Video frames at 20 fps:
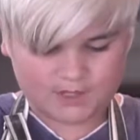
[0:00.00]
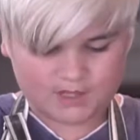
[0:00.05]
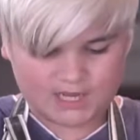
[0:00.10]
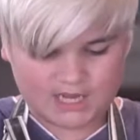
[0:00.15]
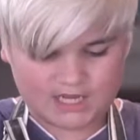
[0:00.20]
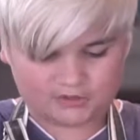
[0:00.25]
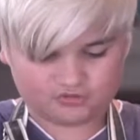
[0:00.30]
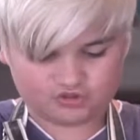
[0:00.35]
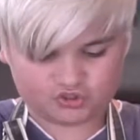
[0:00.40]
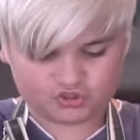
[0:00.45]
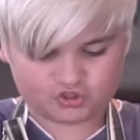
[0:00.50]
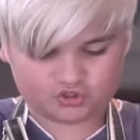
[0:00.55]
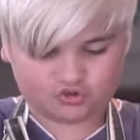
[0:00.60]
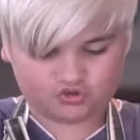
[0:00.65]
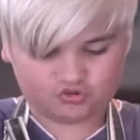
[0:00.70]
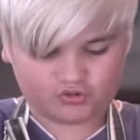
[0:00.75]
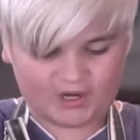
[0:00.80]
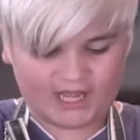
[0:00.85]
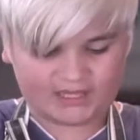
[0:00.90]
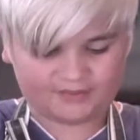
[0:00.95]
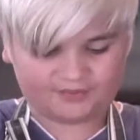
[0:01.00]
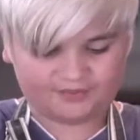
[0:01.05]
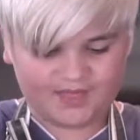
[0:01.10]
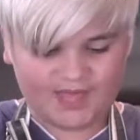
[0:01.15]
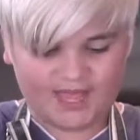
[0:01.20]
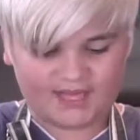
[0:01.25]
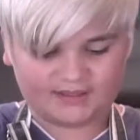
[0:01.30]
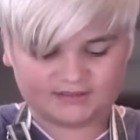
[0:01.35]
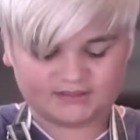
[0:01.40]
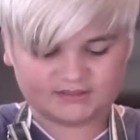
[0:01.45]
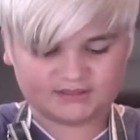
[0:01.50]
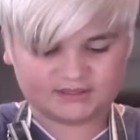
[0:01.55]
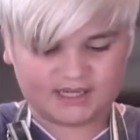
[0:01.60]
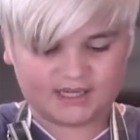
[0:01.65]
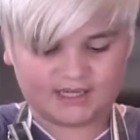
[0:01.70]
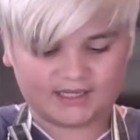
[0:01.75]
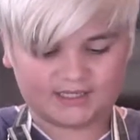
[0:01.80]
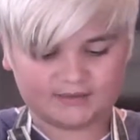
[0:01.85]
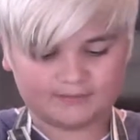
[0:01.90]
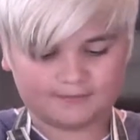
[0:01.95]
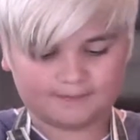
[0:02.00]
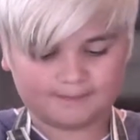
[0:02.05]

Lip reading: And just crack that inside.